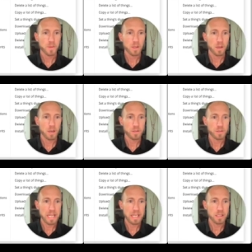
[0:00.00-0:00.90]
under
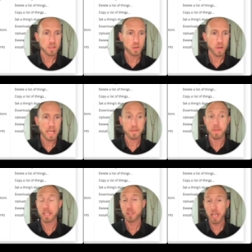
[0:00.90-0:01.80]
data, go ahead and
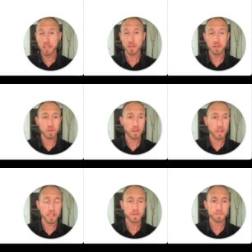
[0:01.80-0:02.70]
make changes to a
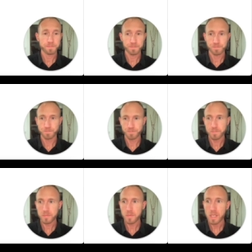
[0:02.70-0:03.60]
thing.
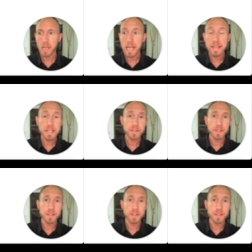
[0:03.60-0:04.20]
And this is,